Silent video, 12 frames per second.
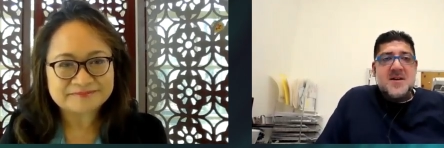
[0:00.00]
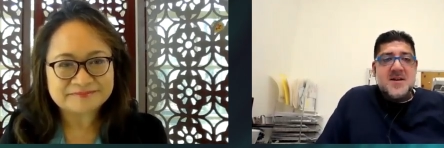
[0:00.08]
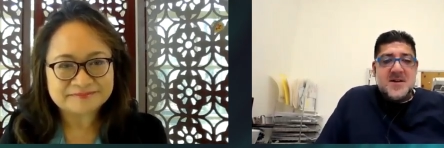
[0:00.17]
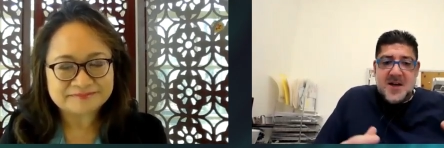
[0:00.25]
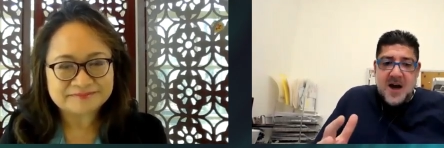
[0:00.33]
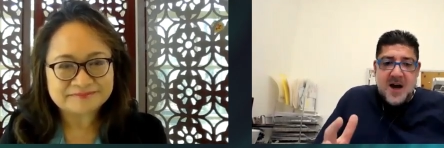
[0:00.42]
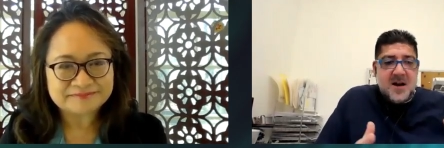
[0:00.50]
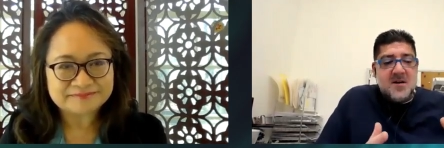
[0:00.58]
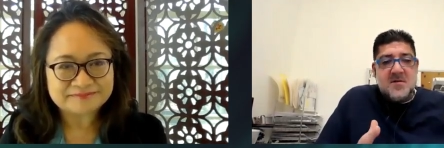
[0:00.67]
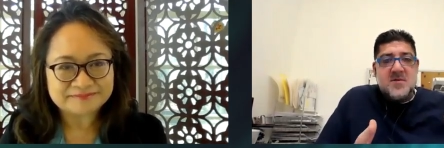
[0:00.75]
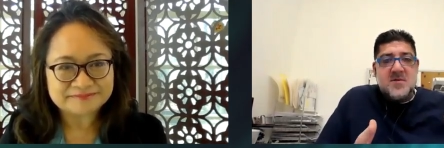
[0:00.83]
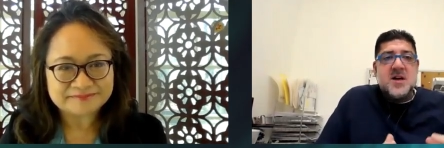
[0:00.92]
Speaker 1: the entire
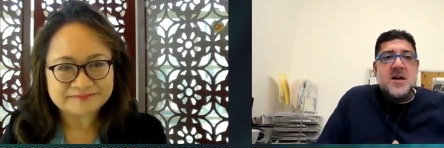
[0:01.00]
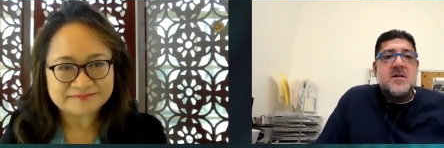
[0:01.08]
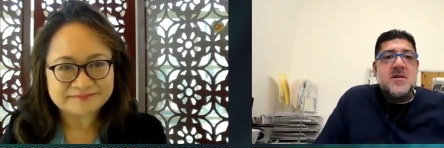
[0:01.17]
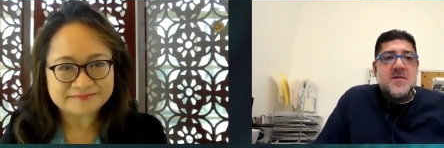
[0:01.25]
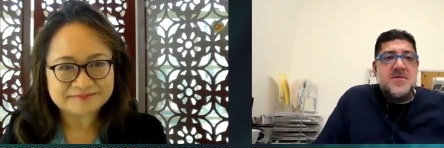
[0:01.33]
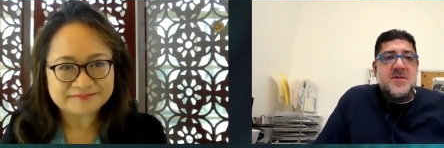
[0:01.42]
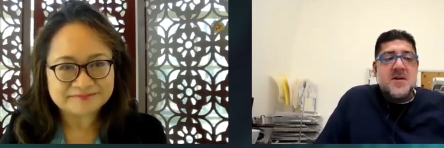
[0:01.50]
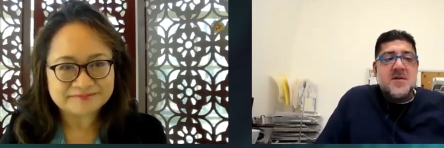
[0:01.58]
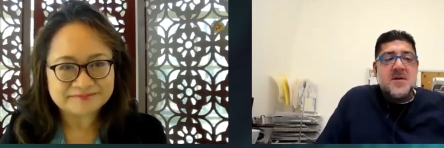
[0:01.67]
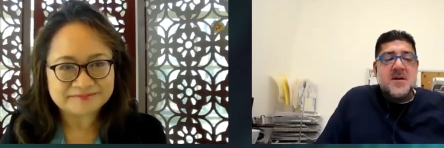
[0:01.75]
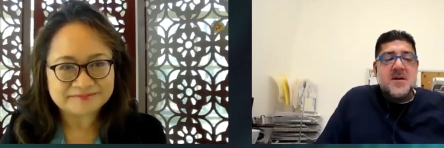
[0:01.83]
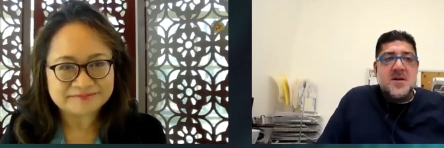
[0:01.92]
regenerative
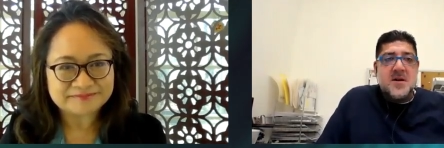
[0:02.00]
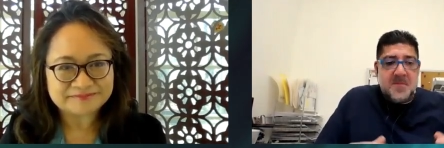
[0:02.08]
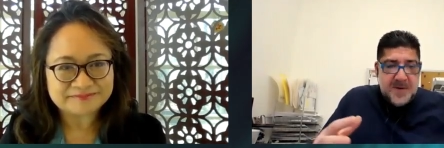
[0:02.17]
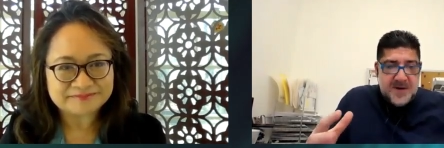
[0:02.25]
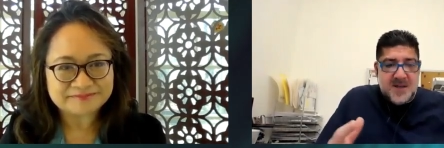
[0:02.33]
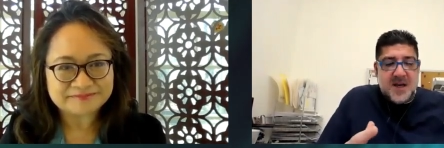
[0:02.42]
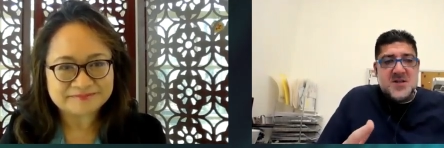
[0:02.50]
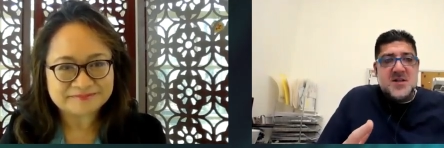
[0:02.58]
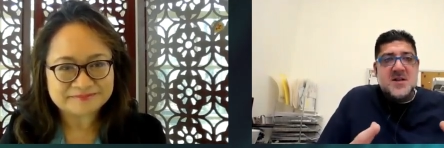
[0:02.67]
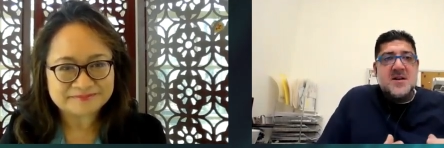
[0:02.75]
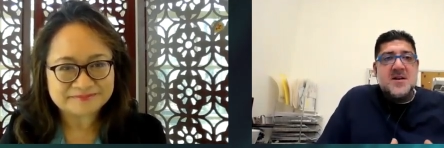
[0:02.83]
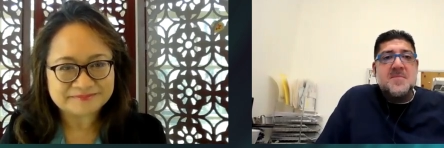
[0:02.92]
ther- uh, therapy section
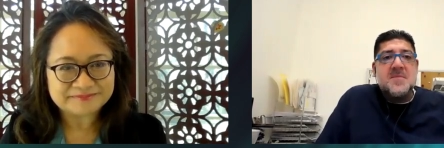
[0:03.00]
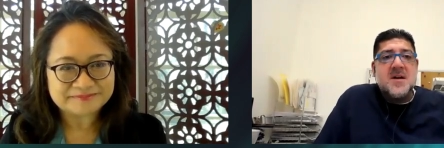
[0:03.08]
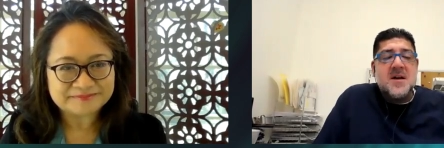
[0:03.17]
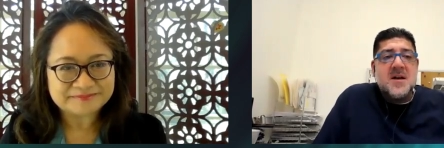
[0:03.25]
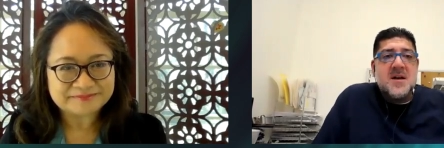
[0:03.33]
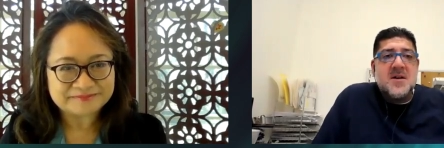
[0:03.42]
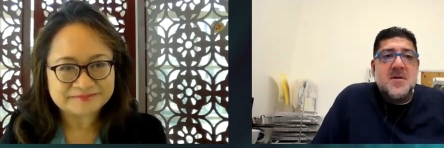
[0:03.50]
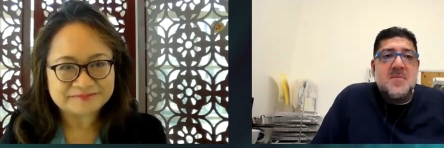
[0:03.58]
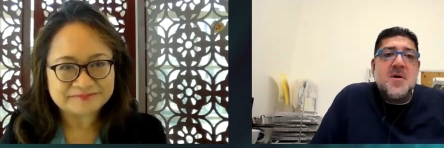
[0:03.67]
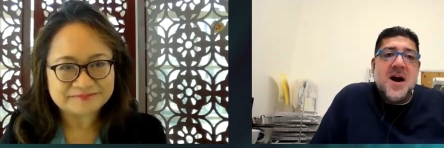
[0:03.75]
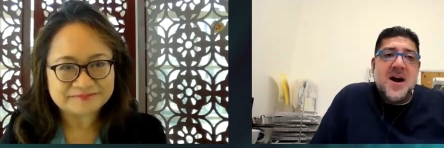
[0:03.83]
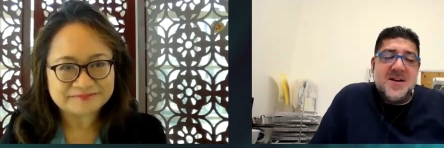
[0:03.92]
in your uh, in your
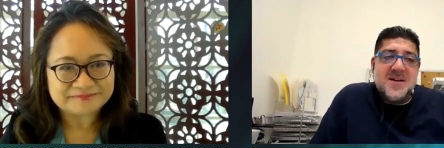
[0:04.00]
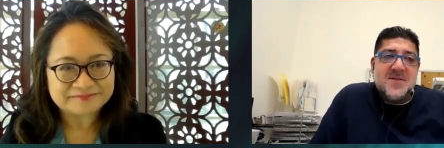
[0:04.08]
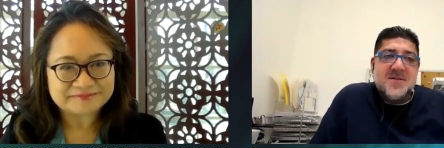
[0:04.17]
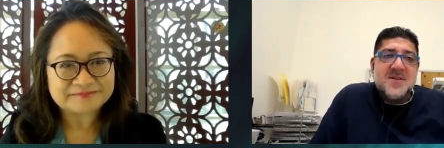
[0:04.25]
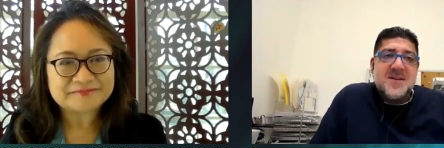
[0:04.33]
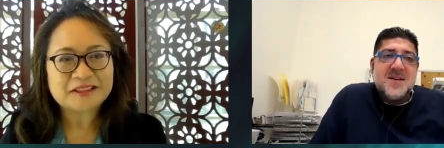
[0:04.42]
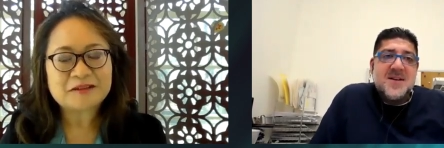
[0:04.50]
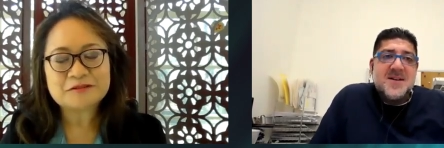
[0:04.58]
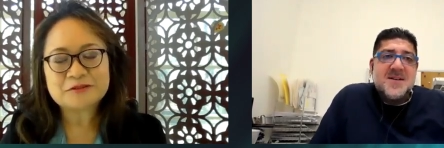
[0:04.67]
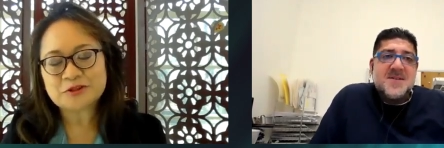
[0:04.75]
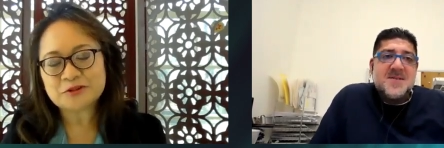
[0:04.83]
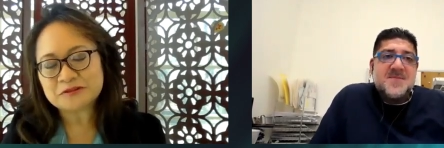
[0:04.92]
practice?
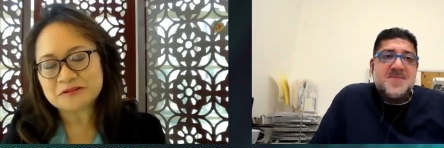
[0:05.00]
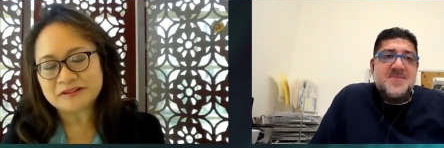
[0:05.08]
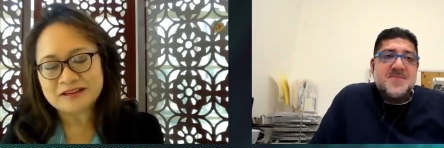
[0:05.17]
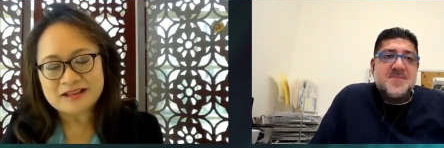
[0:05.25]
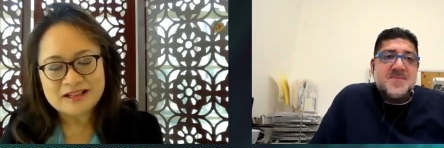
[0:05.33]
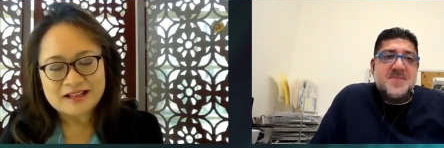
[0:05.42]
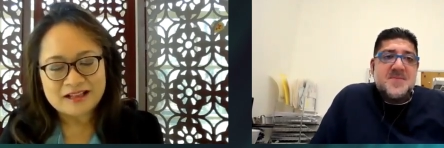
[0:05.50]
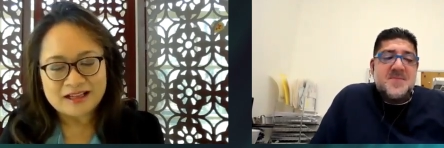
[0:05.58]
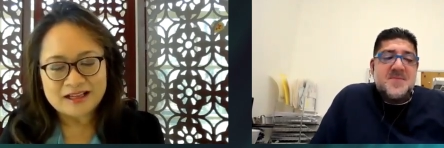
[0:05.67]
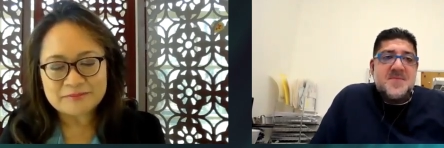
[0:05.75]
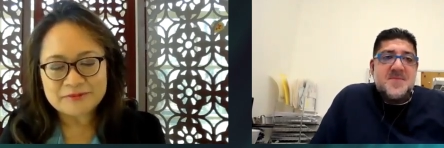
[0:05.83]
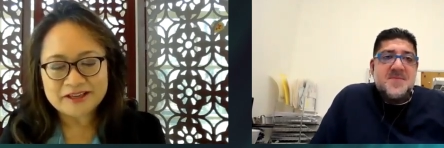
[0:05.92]

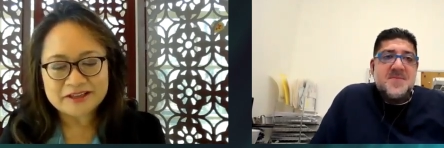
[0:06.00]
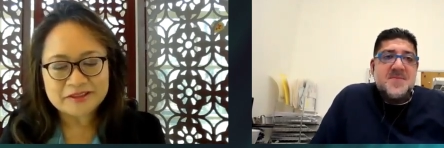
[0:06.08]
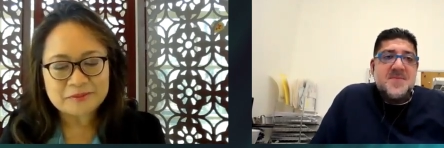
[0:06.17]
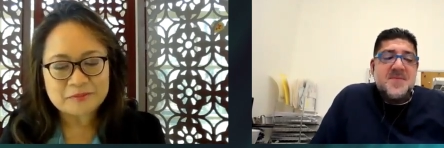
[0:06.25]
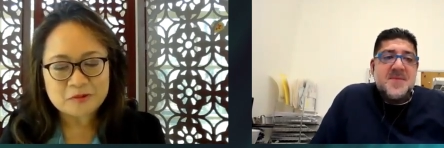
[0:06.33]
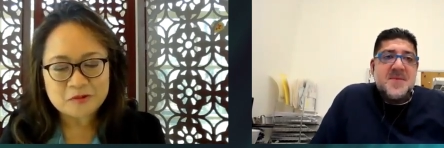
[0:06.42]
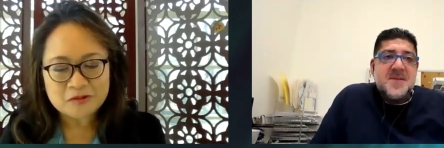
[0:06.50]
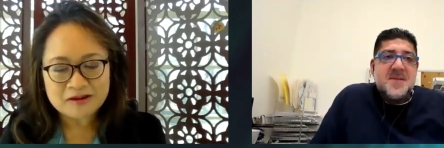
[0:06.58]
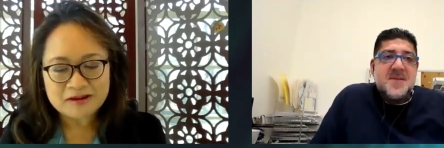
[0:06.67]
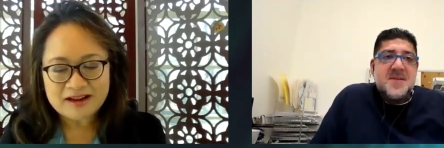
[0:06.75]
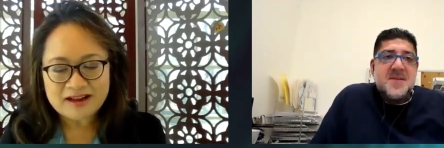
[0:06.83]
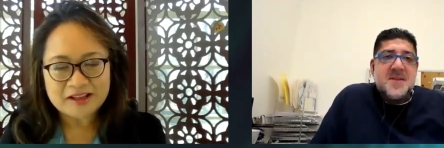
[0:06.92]
Speaker 2: Um, yeah, the
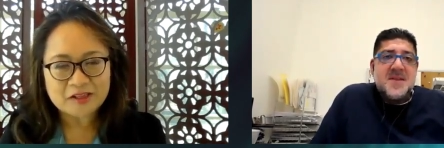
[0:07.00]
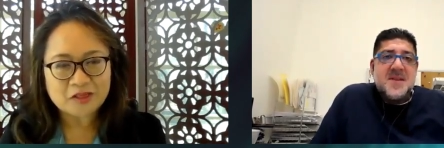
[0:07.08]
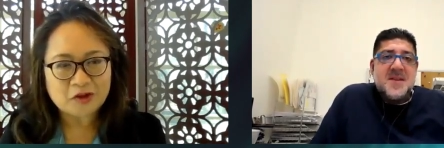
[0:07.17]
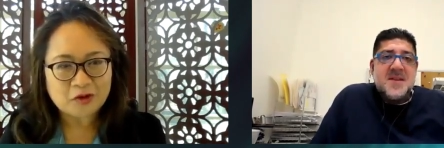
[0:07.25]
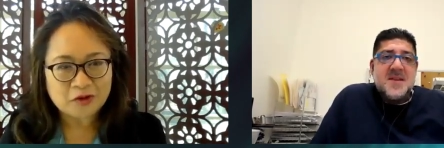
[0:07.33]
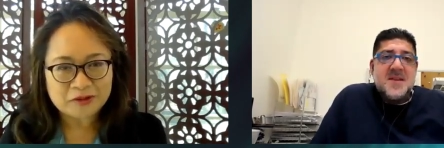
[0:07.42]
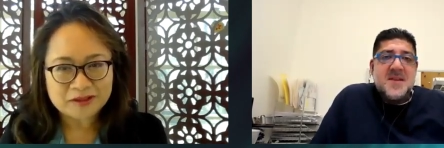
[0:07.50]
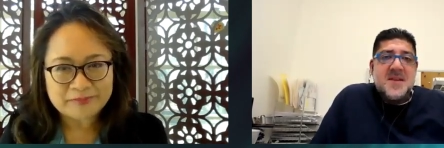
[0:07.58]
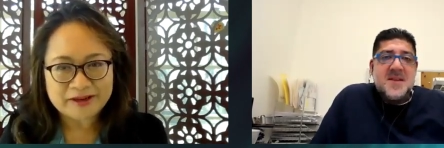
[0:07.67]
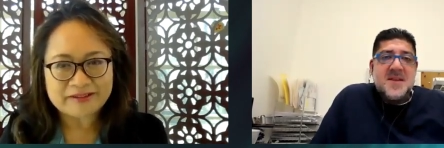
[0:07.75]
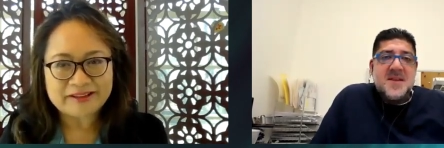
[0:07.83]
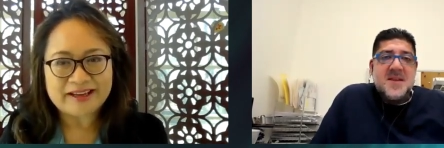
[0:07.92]
more I learn
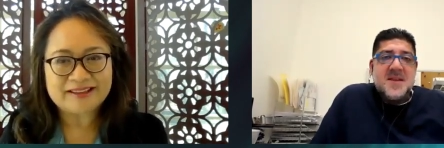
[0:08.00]
about